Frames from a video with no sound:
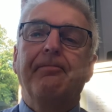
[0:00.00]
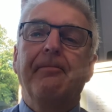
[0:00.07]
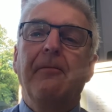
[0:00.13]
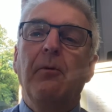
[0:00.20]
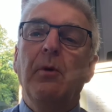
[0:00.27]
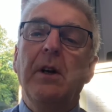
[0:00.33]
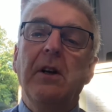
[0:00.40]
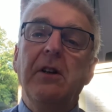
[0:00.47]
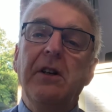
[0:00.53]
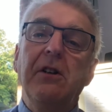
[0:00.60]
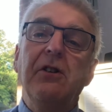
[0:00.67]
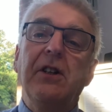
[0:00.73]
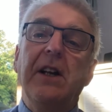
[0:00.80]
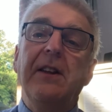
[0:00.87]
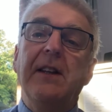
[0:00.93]
We're not
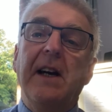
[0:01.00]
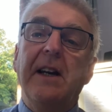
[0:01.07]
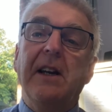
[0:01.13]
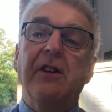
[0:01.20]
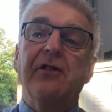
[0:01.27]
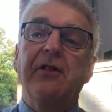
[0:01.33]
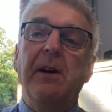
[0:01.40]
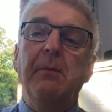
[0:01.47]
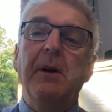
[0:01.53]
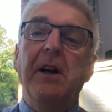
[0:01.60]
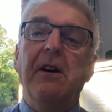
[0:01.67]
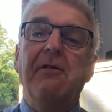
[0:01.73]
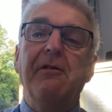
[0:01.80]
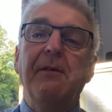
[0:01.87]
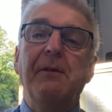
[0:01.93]
usually that extreme in
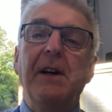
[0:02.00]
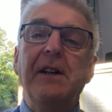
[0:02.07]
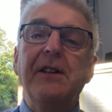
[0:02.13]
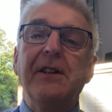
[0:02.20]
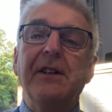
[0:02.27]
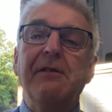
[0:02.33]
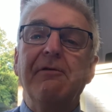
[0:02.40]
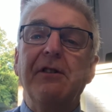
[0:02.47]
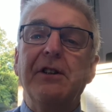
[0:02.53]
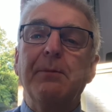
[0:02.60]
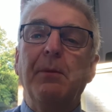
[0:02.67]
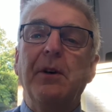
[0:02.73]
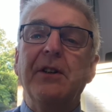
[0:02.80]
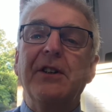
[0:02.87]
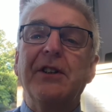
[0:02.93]
our revenge and
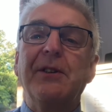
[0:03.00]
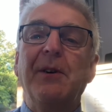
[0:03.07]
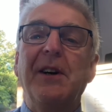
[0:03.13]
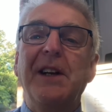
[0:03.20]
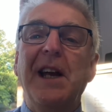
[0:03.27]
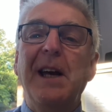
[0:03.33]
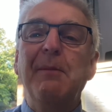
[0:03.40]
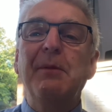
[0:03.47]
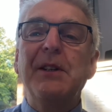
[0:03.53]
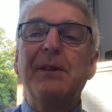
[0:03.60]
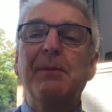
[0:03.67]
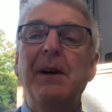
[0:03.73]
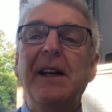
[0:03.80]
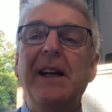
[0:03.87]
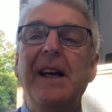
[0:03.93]
response to our neighbors,
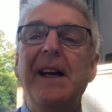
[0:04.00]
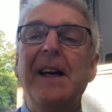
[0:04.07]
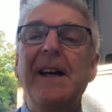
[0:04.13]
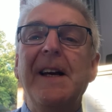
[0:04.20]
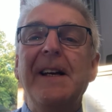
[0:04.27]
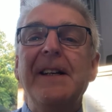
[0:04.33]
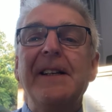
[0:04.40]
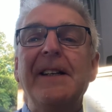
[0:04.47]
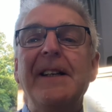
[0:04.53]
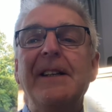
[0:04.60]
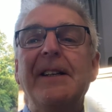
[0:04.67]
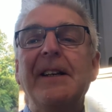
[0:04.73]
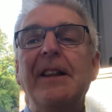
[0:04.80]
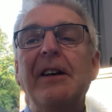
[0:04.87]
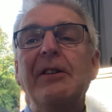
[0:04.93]
but
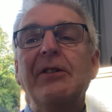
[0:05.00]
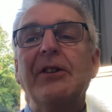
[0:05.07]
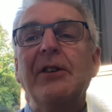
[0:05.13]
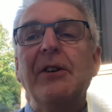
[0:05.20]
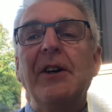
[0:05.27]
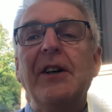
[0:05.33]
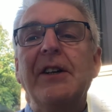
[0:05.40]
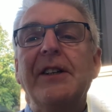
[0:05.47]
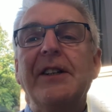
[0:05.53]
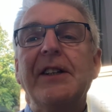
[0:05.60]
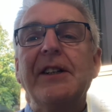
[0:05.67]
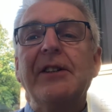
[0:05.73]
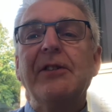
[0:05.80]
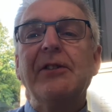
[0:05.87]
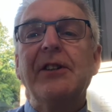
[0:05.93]
to those who hurt
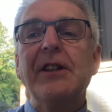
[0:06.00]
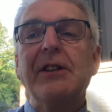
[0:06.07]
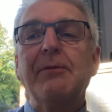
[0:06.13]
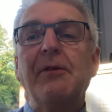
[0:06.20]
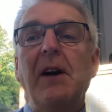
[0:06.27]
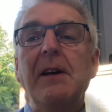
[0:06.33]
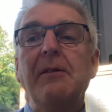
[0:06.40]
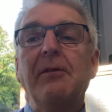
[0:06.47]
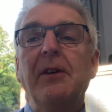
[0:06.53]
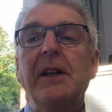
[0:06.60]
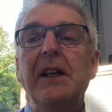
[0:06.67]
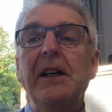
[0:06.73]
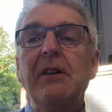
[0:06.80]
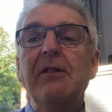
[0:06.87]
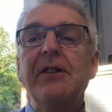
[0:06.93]
us or
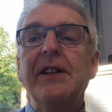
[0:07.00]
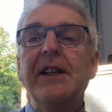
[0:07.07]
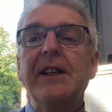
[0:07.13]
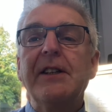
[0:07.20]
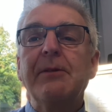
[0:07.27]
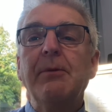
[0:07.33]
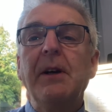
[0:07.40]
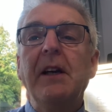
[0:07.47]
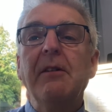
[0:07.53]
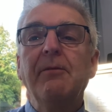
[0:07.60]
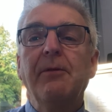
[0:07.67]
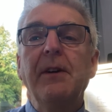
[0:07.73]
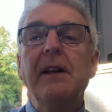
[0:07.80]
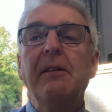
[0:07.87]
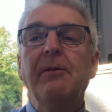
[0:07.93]
despitefully use us, we can
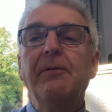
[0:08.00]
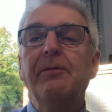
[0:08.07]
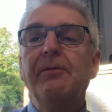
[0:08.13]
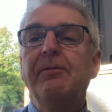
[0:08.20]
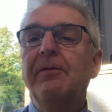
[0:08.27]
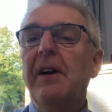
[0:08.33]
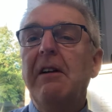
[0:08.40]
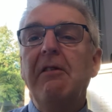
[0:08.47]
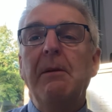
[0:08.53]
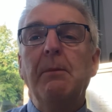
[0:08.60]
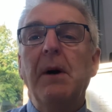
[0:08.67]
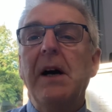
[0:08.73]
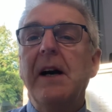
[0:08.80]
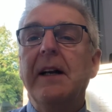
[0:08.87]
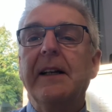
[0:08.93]
feel very
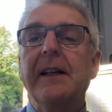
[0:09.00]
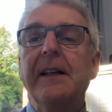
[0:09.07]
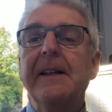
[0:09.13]
bad.